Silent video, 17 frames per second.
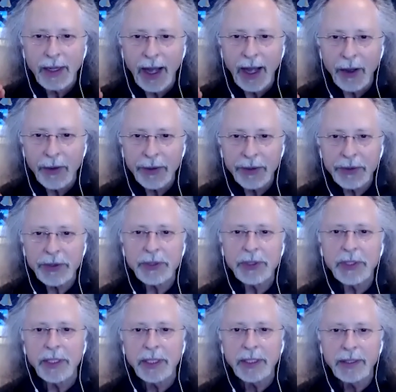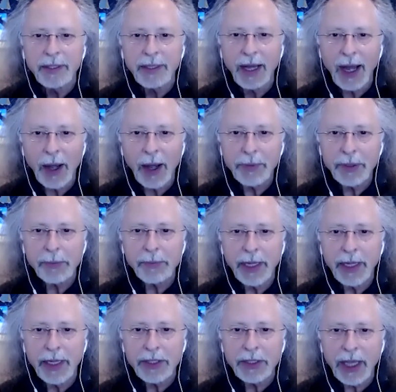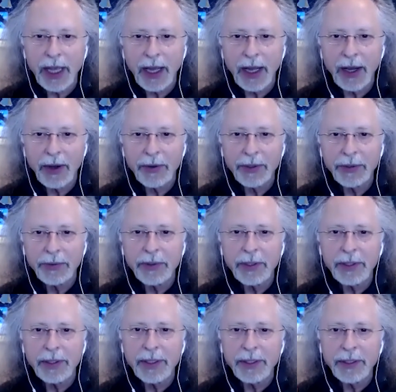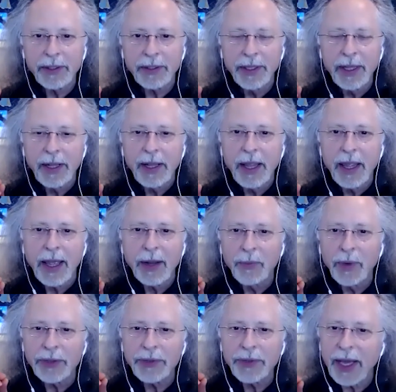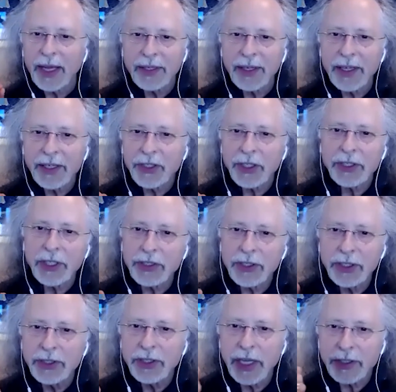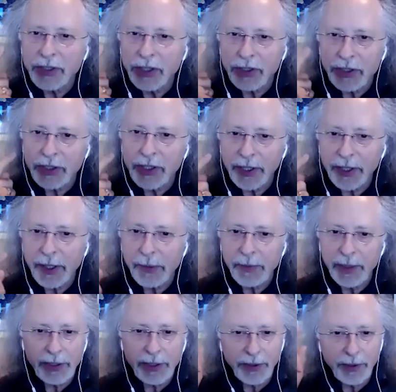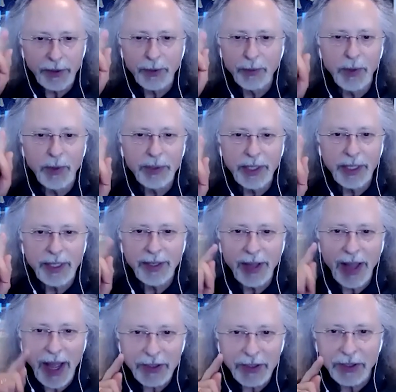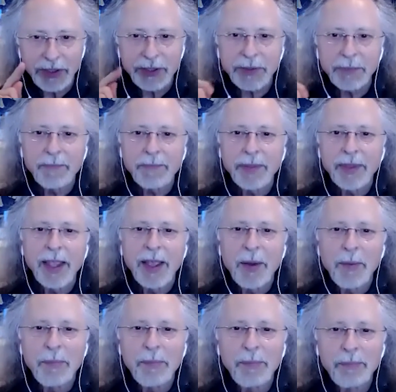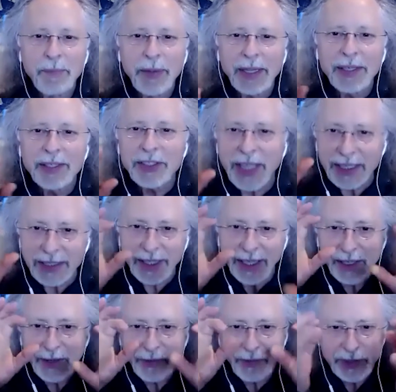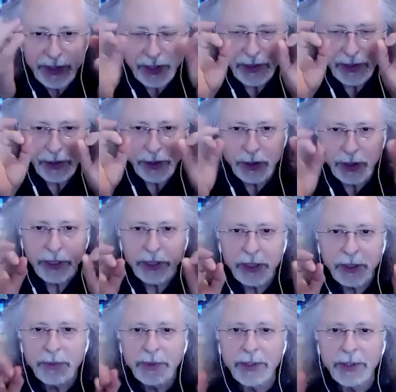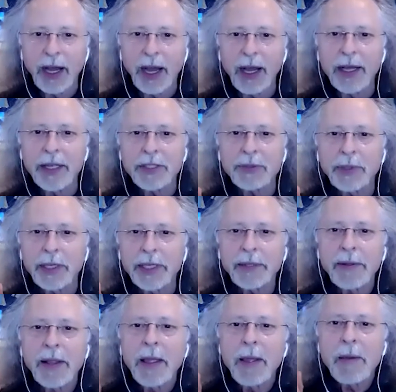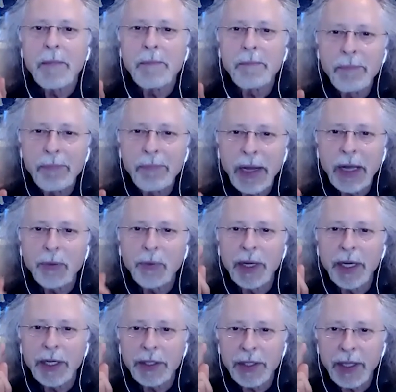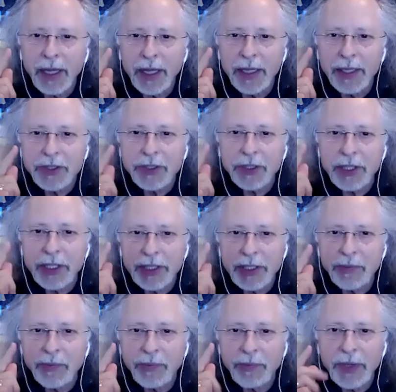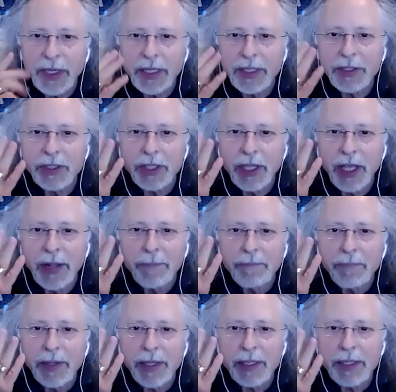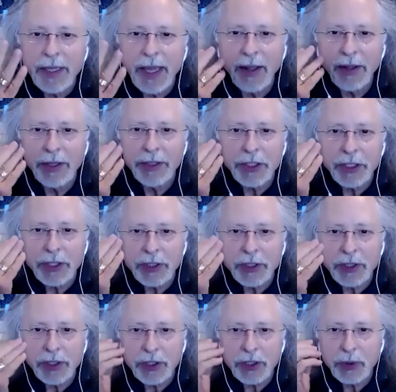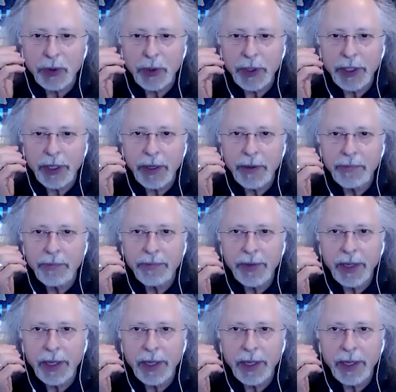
how you see, to optimize how you can hear. And what that does, it doesn't necessarily mean you won't need glasses because that's like a physical structure with the eyes, right? But what it does is it feeds the intelligence, the sort of,